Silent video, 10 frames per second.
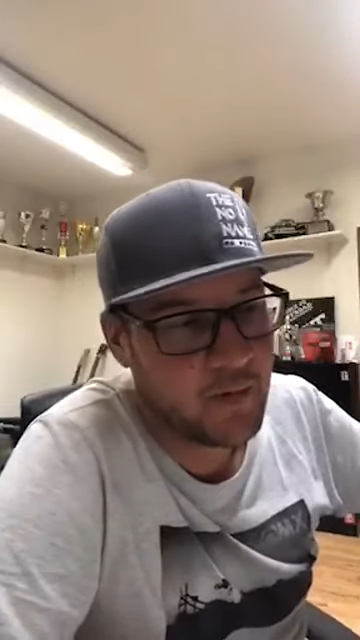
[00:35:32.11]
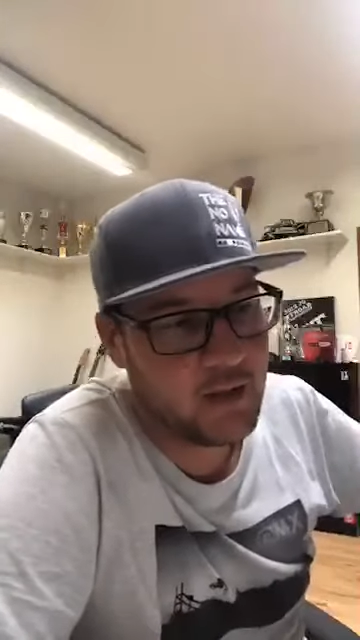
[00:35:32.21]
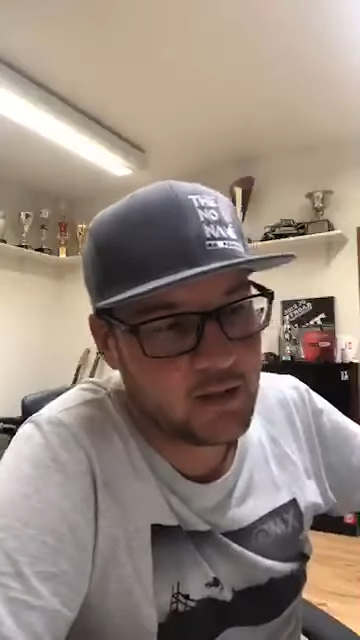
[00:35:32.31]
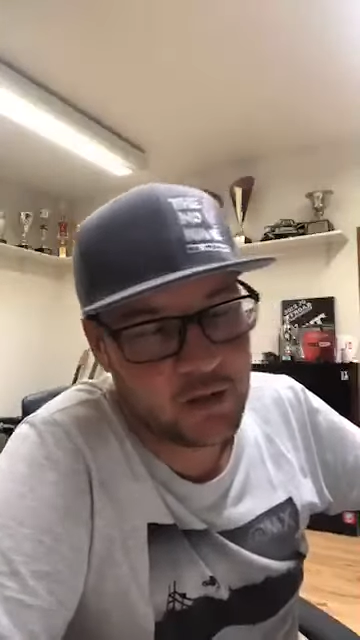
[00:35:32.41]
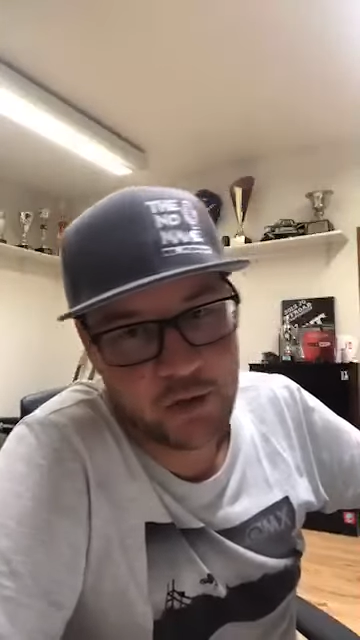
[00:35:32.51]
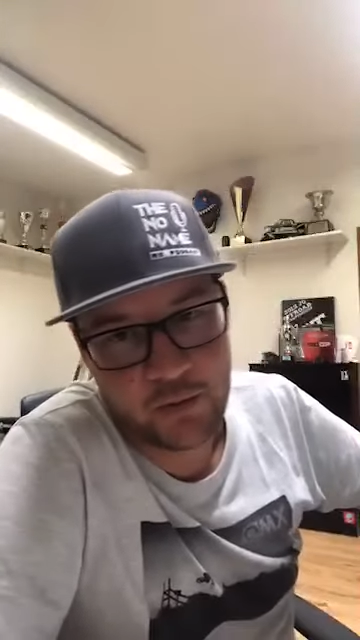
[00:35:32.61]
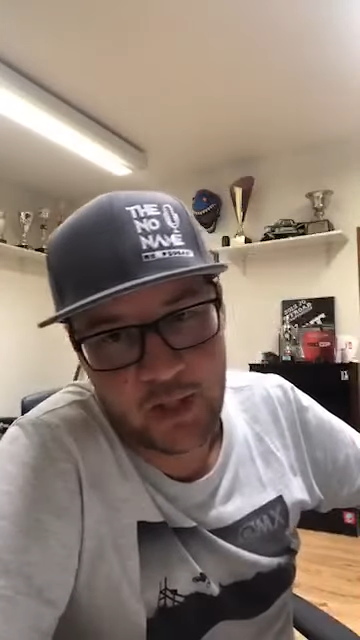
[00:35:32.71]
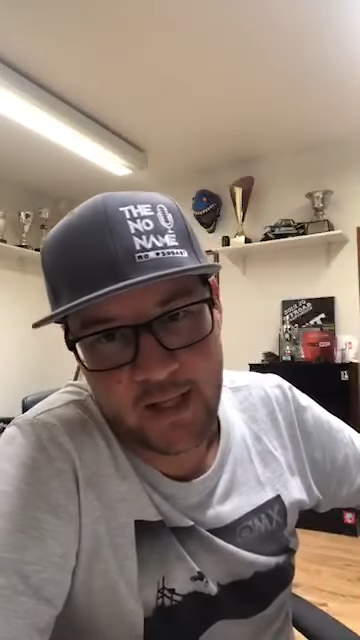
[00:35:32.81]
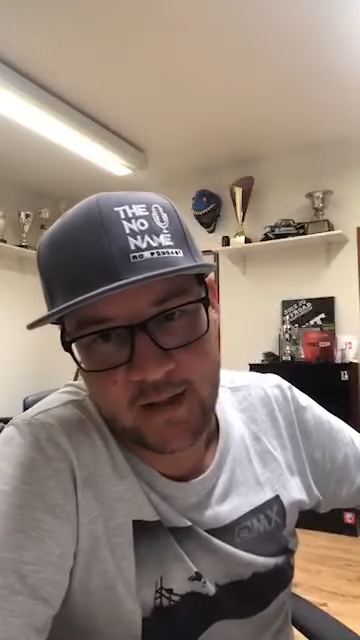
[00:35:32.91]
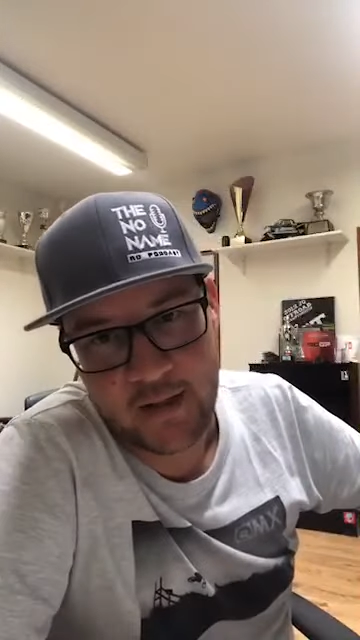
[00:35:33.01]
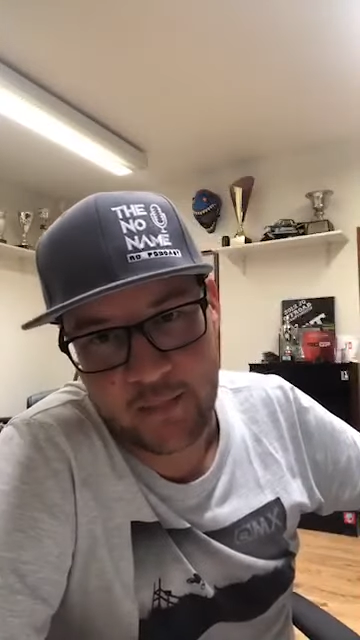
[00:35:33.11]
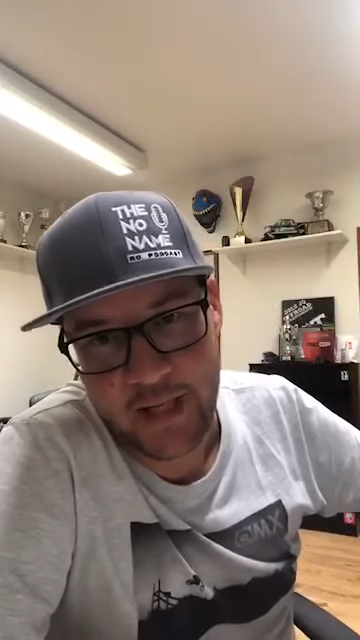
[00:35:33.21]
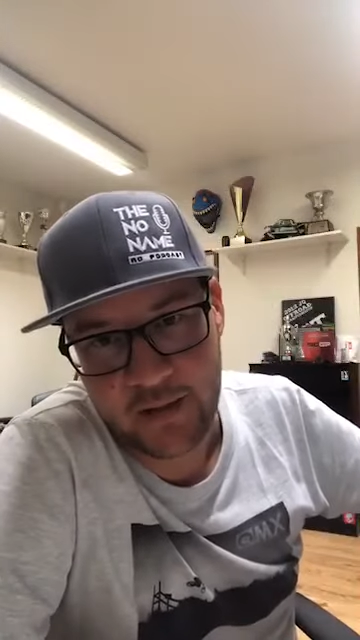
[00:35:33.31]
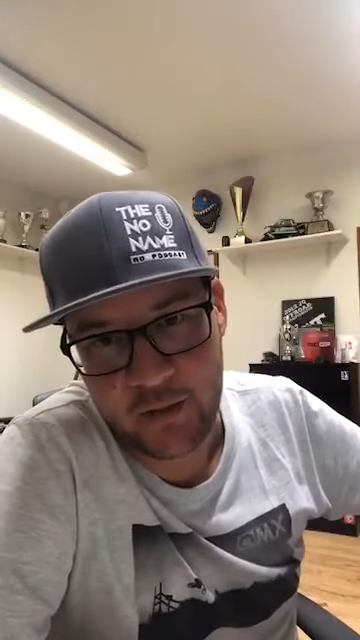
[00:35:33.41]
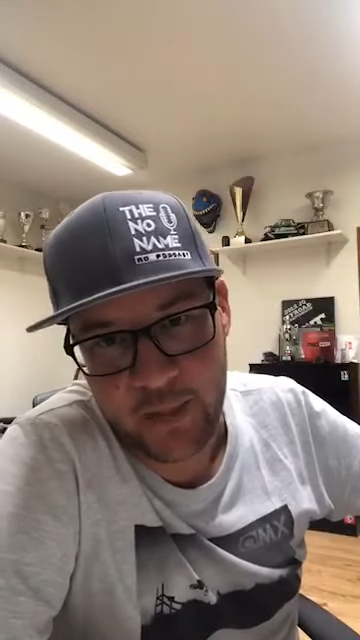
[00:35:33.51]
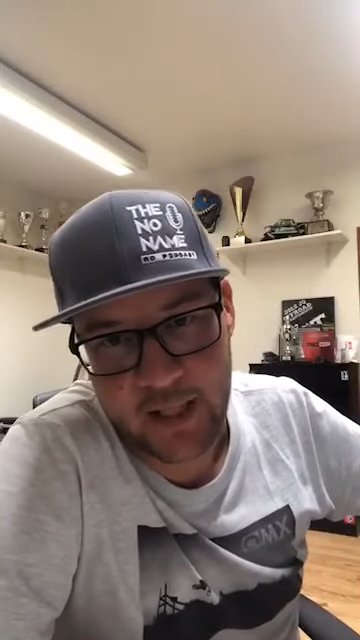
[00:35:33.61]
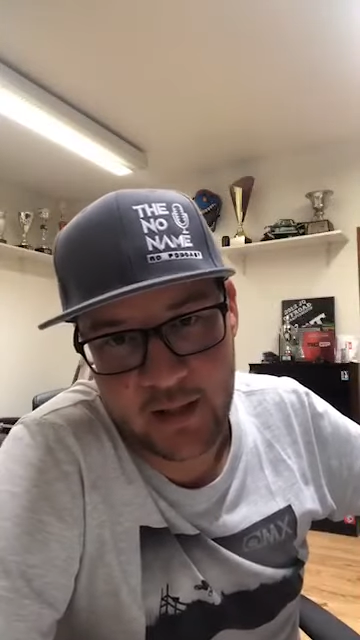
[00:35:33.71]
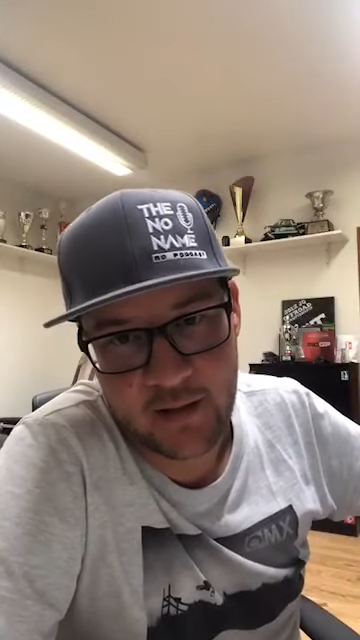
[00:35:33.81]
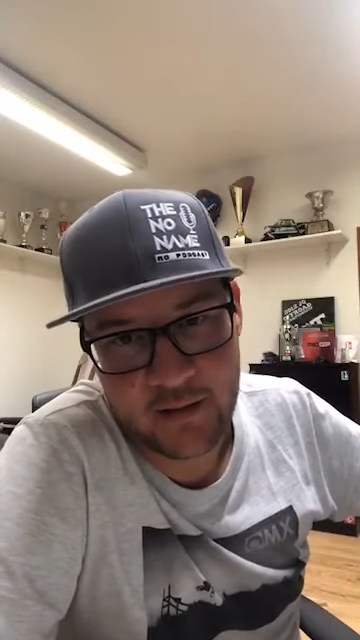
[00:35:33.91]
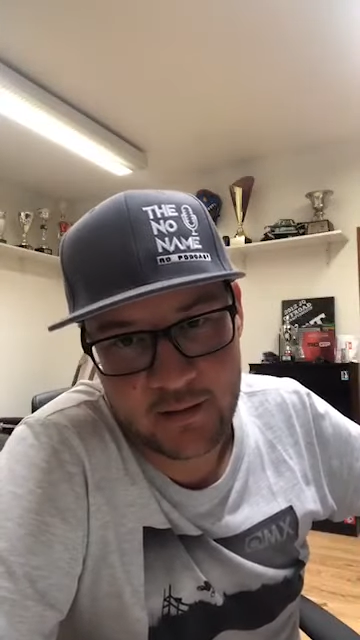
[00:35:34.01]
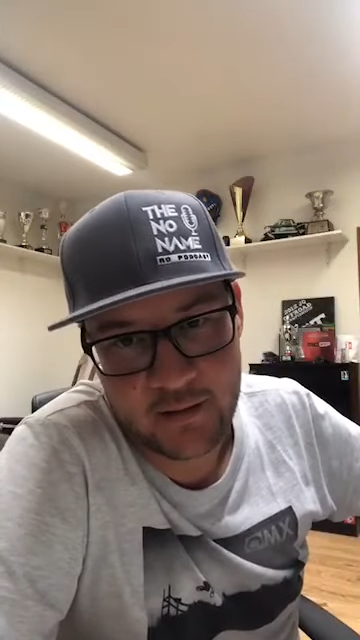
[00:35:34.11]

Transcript: It's 2 races back to back.